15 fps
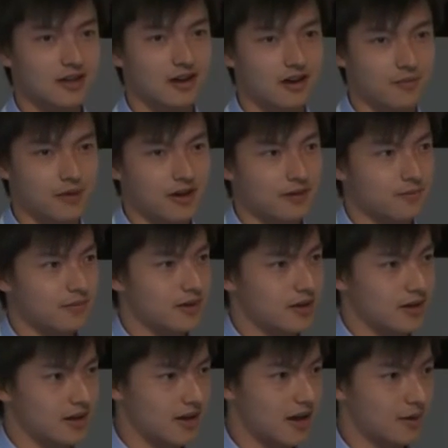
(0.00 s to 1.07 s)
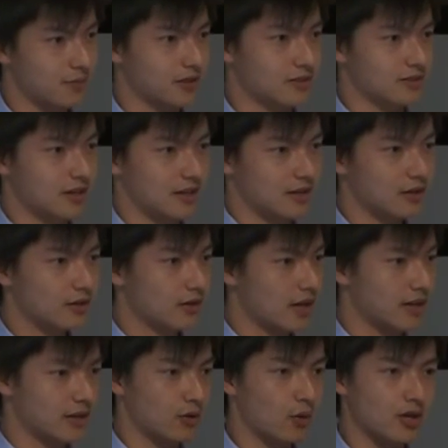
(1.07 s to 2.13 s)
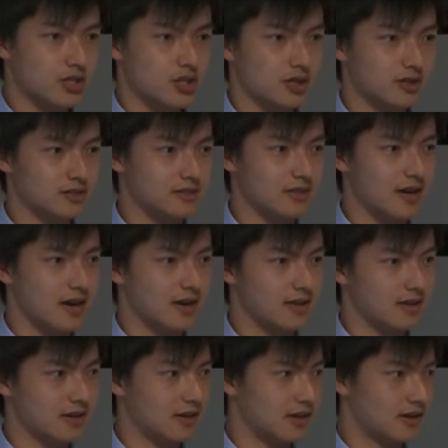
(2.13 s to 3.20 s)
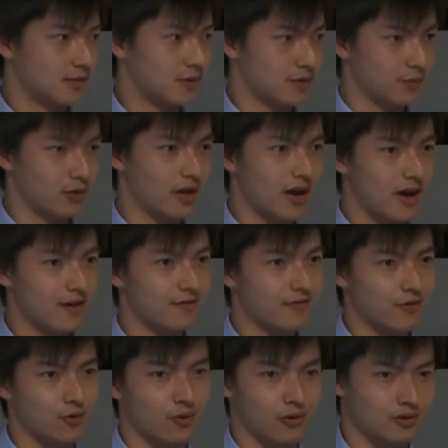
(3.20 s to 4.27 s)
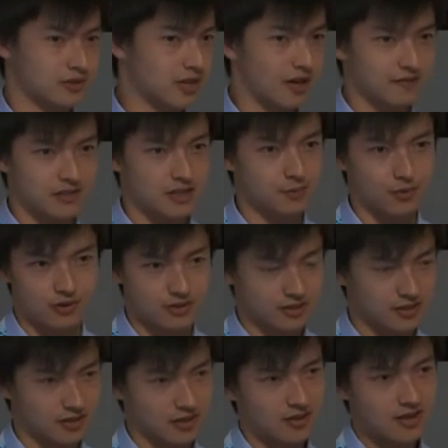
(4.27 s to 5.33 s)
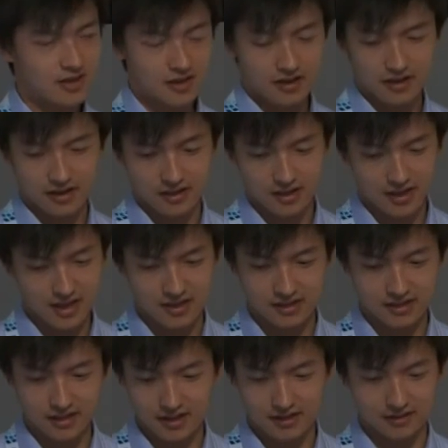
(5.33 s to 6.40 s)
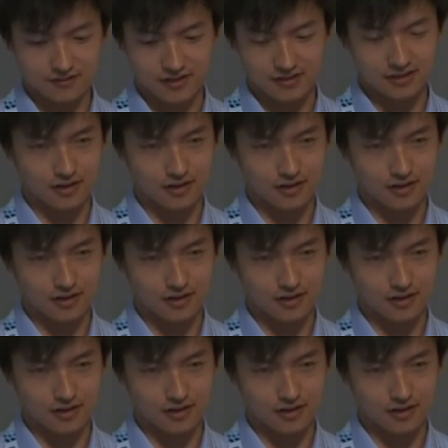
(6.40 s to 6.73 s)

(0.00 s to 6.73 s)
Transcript: I'm happy to take any questions that people have, or dive deeper into any of these